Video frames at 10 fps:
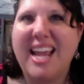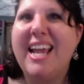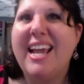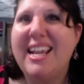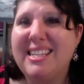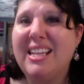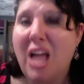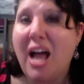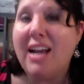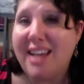It's a
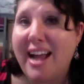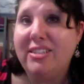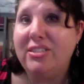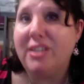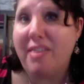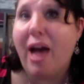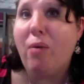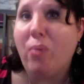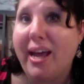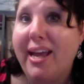lot nicer that
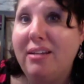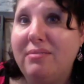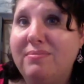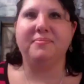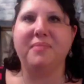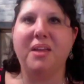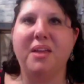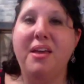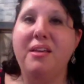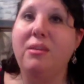way.
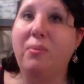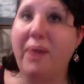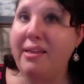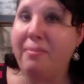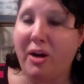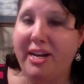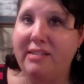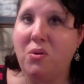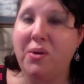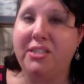The way the party is
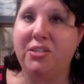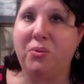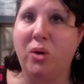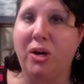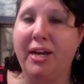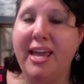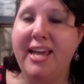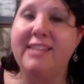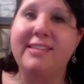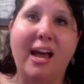going to work
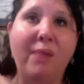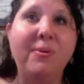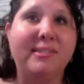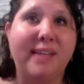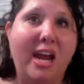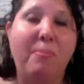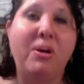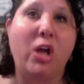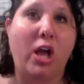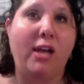is I will set up
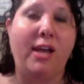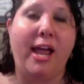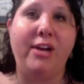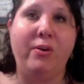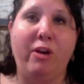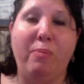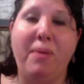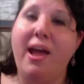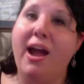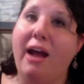an online group.
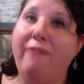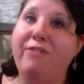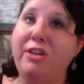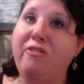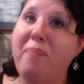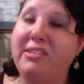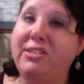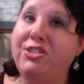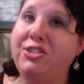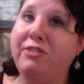After you've
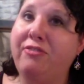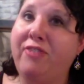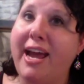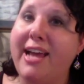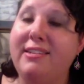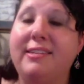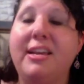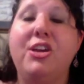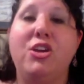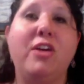messaged your friends,
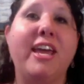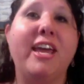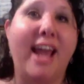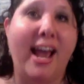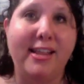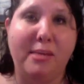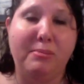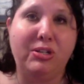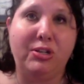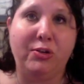you can add them
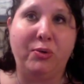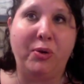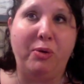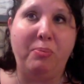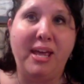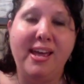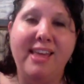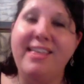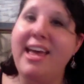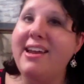to the group.
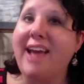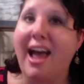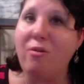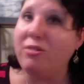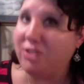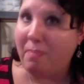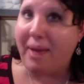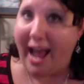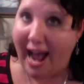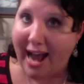Then I will start
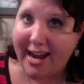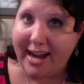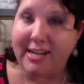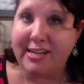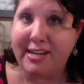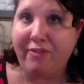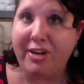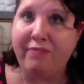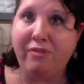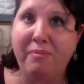by adding different
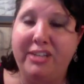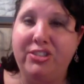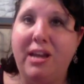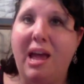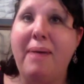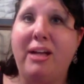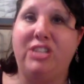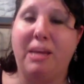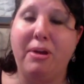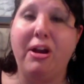information about
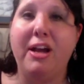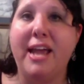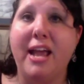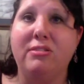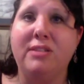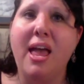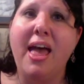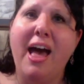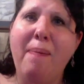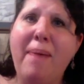Jamberry Nails,
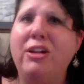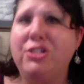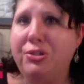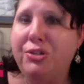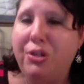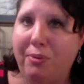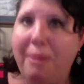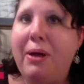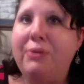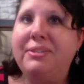about two to three
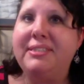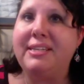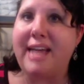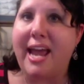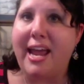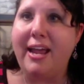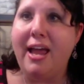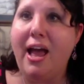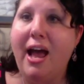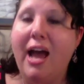posts a day.
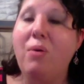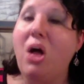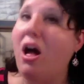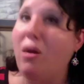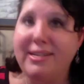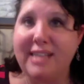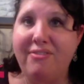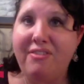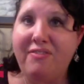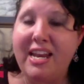I will always have
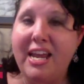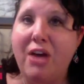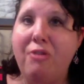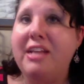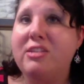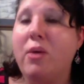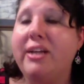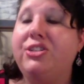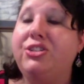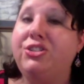a video that's going
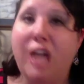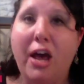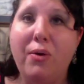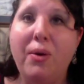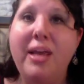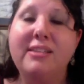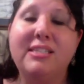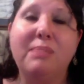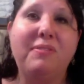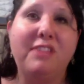to show
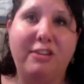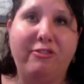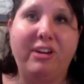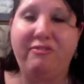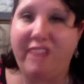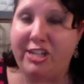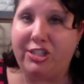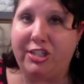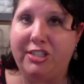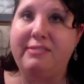some of the different
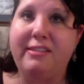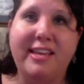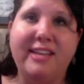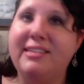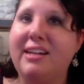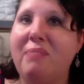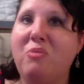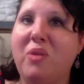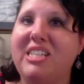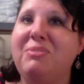features and the things that I'm
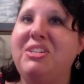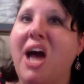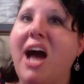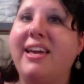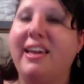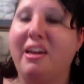going to be talking